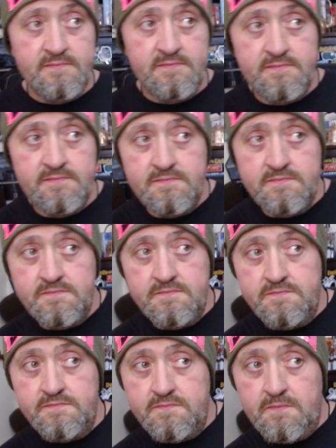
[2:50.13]

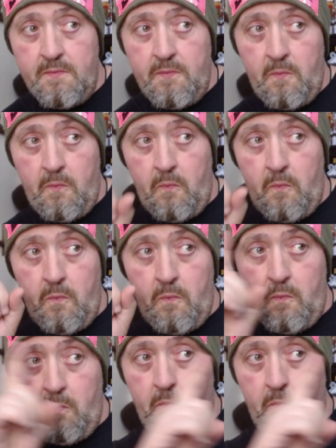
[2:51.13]
Nothing is said.